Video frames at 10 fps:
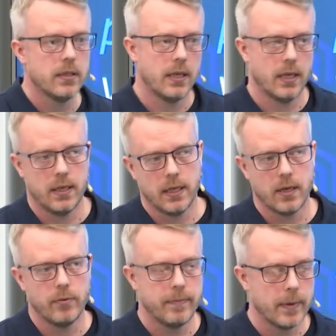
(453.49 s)

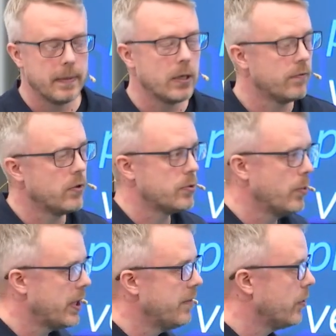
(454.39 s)
and we've been, of course,
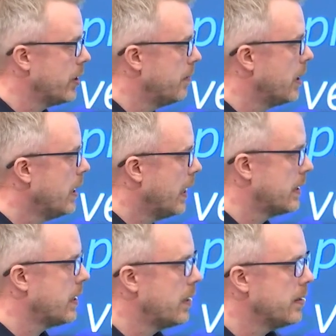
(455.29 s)
working for them at